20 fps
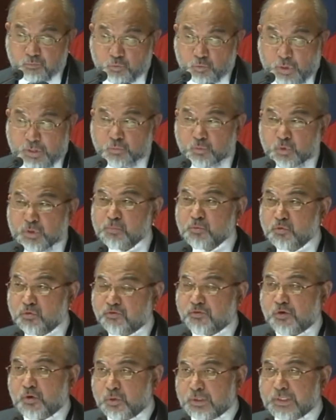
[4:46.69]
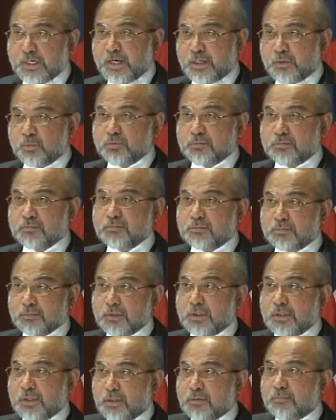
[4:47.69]
we move forward, and
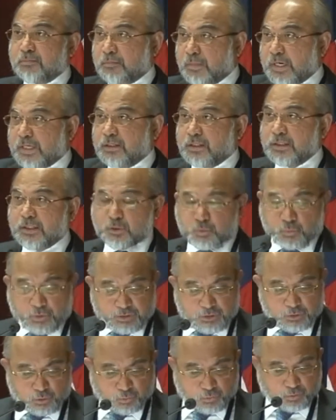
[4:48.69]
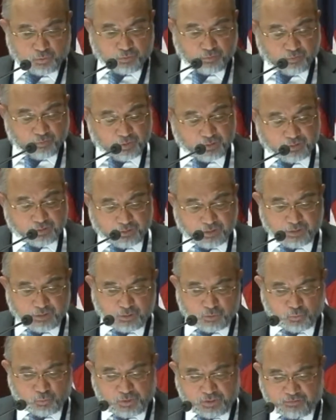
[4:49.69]
by the year
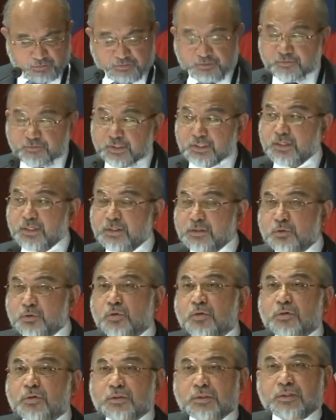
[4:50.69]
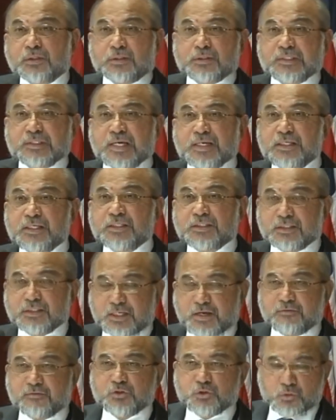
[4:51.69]
2030, 2050 and so on, the
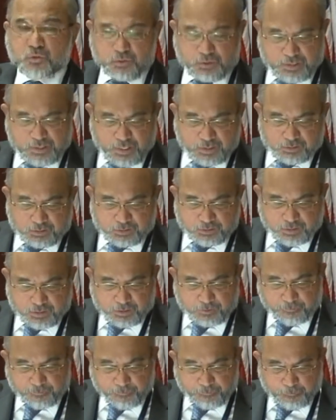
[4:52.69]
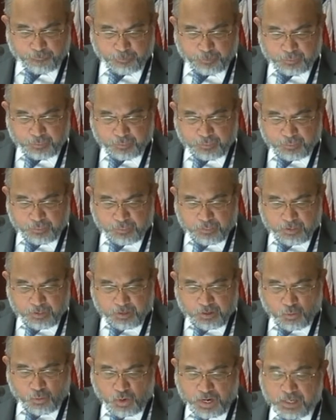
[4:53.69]
studies have shown that
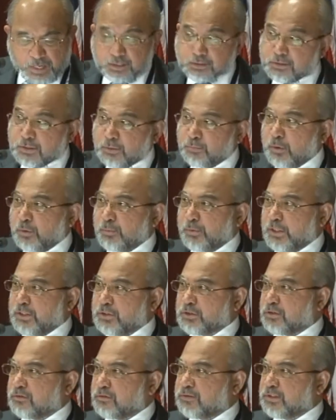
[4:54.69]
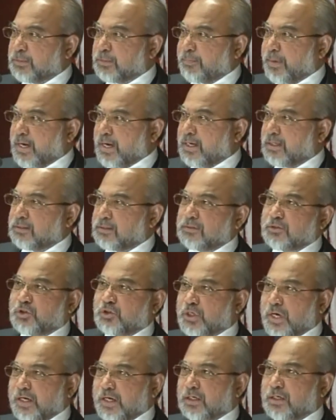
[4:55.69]
whilst the population of Japan,
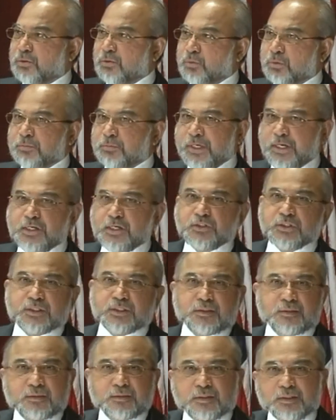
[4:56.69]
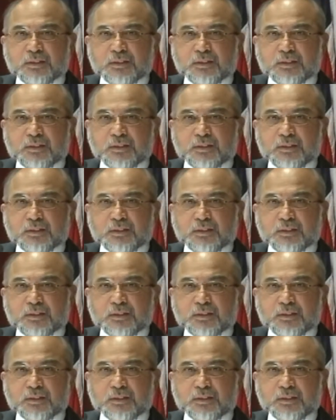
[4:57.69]
China would be aging,